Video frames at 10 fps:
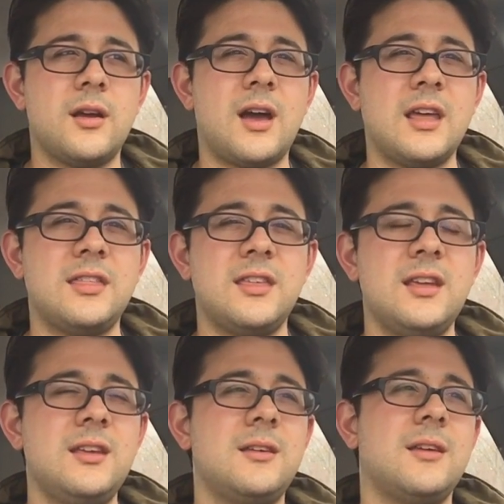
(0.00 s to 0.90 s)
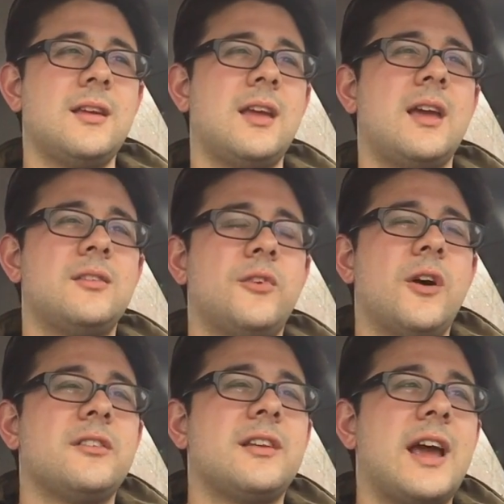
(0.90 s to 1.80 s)
I think, as
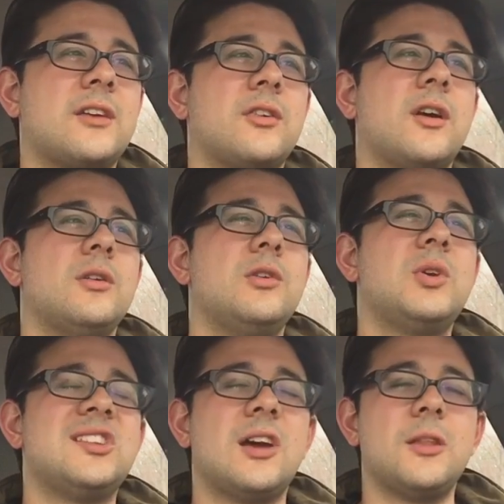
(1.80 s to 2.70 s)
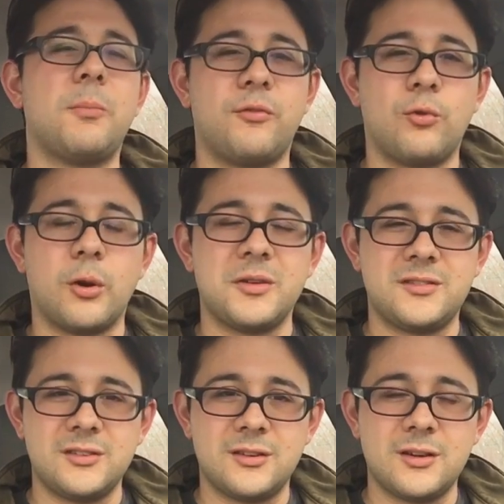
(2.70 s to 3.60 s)
far as an actor go, you can tell the
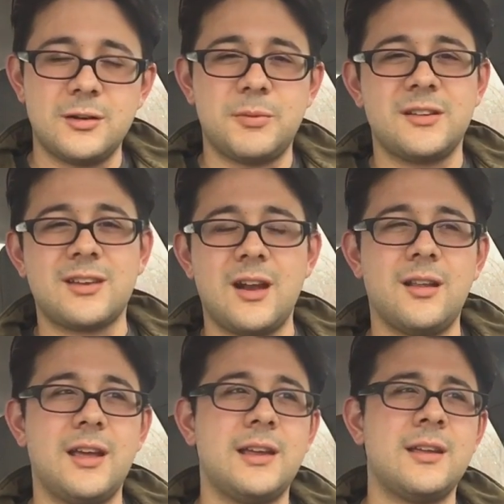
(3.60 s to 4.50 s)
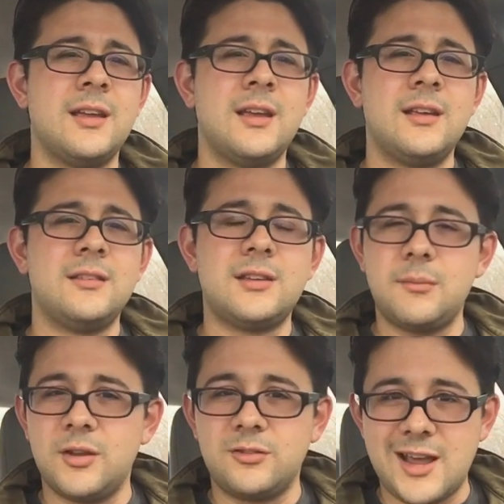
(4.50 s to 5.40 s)
performance is good, but it's kind of like
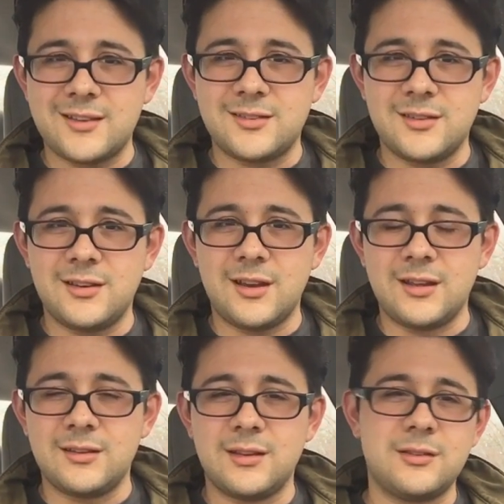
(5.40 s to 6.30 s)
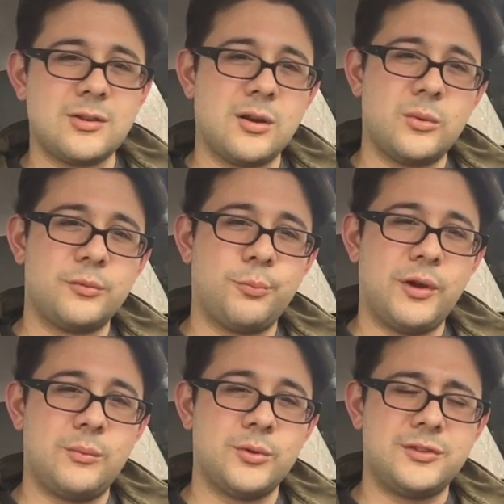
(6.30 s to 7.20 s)
Samuel Jackson in the Star Wars
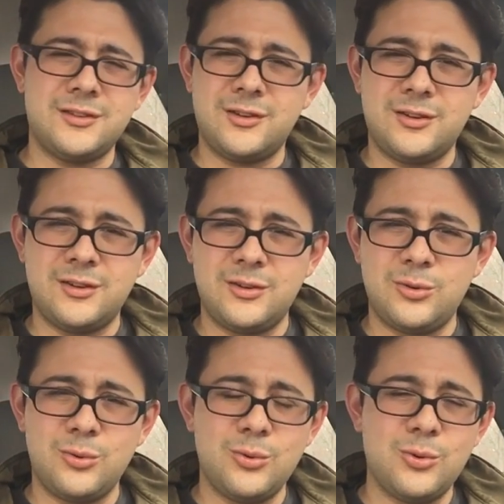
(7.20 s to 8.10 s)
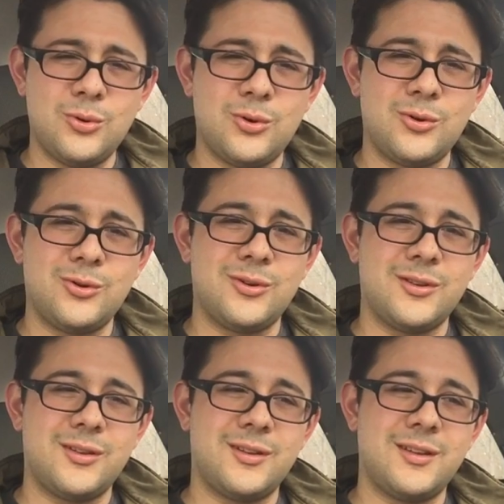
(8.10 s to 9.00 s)
prequels. He's a cool,
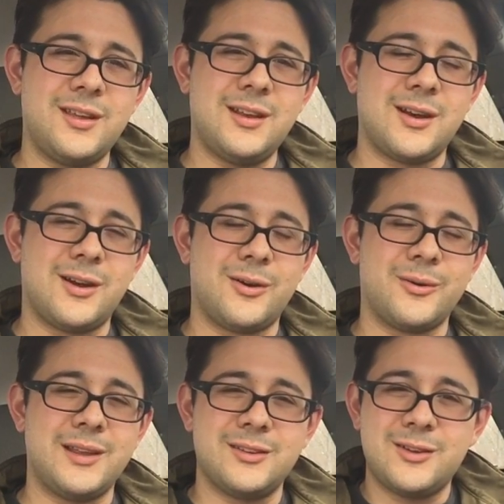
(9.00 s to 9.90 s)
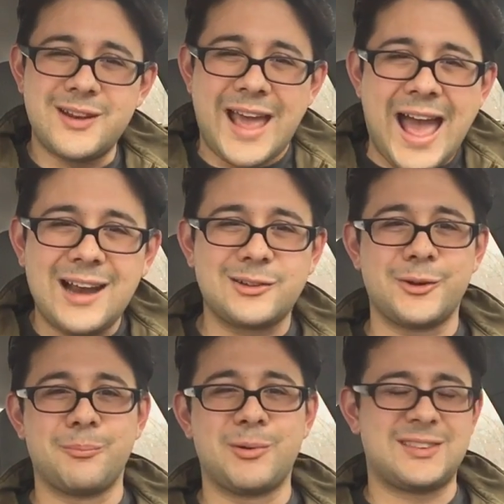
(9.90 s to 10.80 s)
you know, he's a good
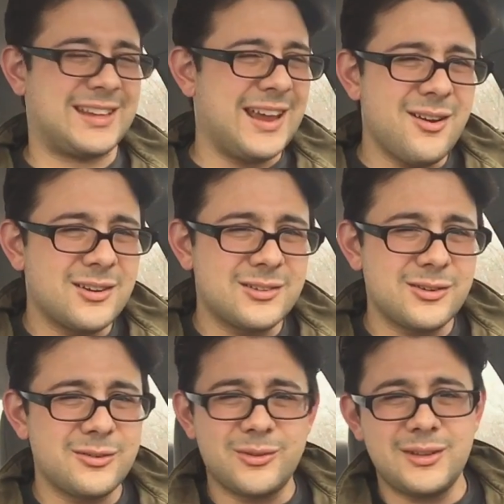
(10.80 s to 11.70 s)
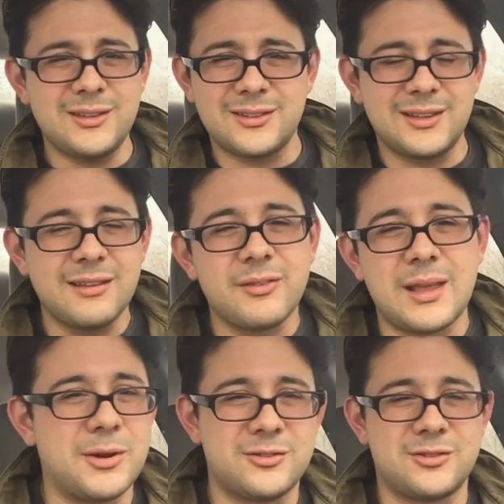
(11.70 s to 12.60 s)
actor, but the character really isn't given
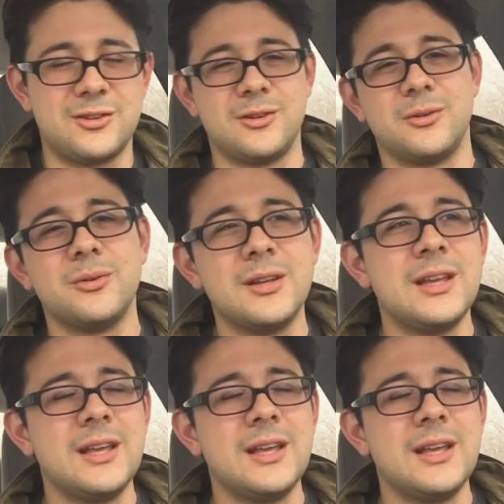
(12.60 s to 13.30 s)
that much to do.